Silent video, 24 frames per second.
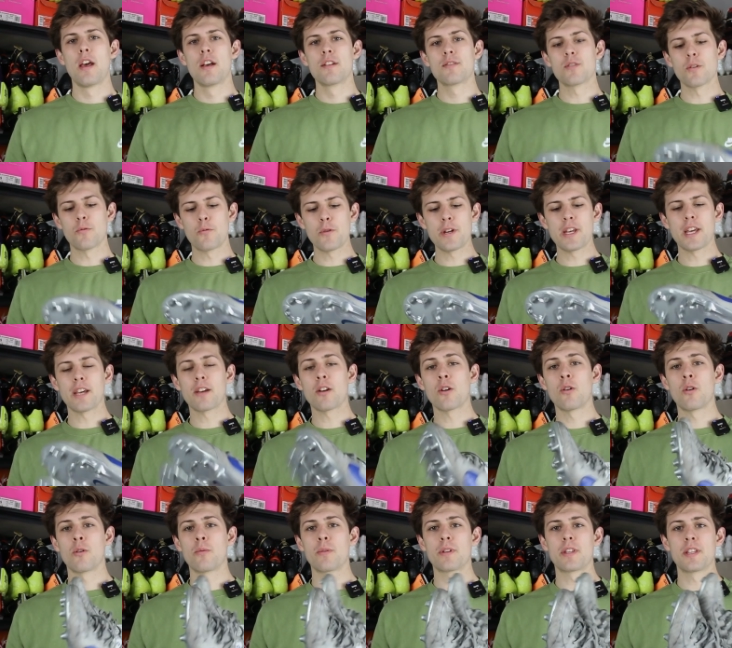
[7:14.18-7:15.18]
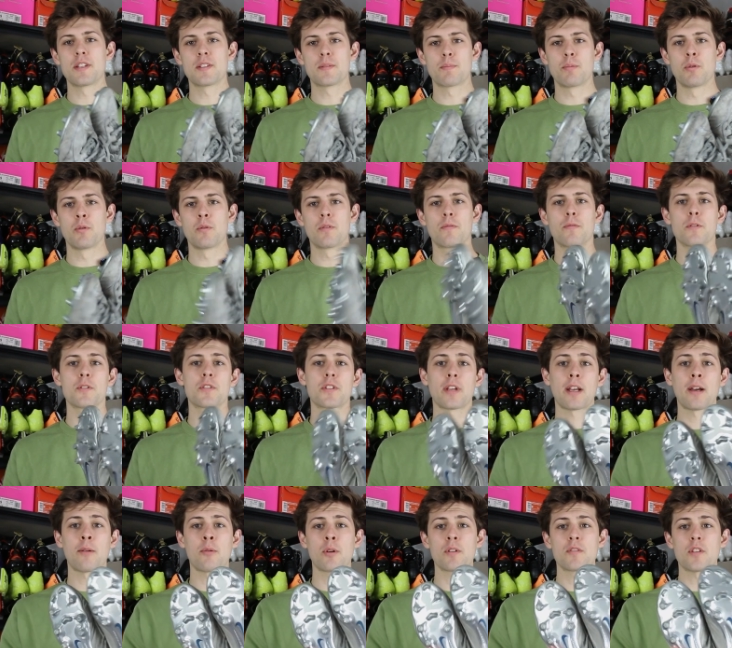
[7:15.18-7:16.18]
So if we get going with this boot, first
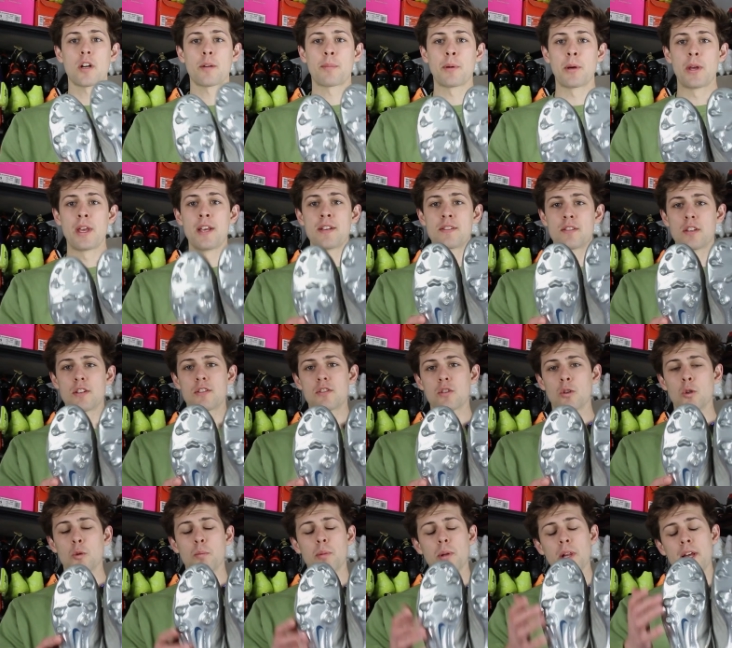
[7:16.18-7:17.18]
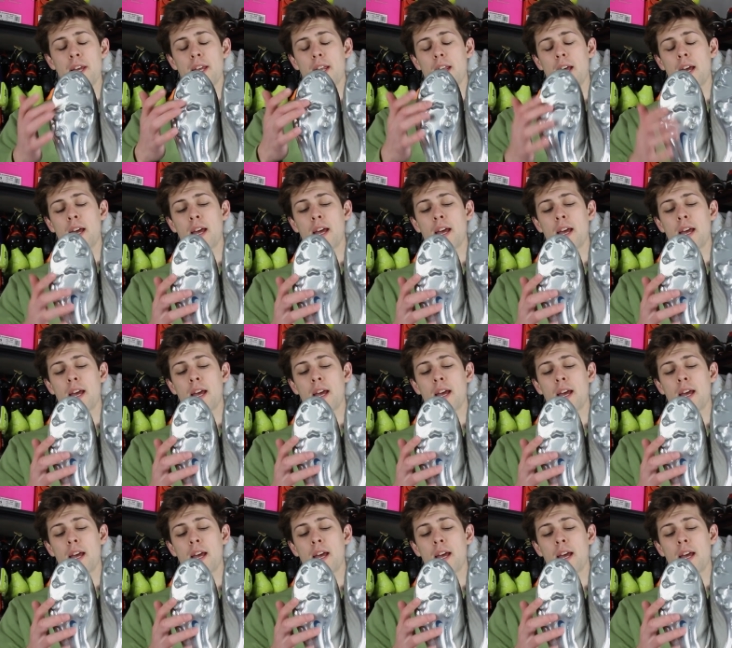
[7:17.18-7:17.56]
thing I want to talk about is the sole plate,